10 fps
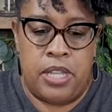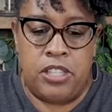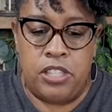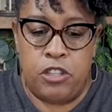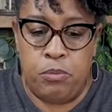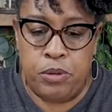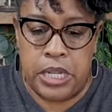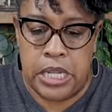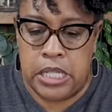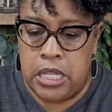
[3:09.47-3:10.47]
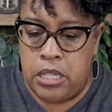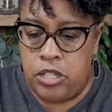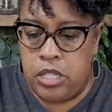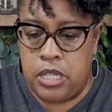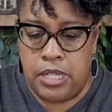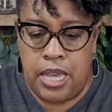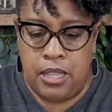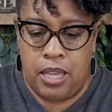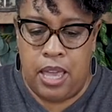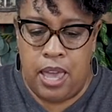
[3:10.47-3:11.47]
it's super easy just to take
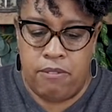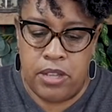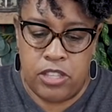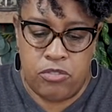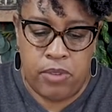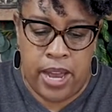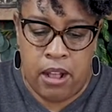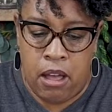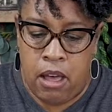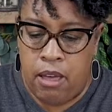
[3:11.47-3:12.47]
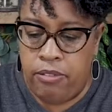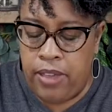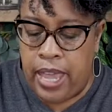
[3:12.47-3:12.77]
the canvas right off.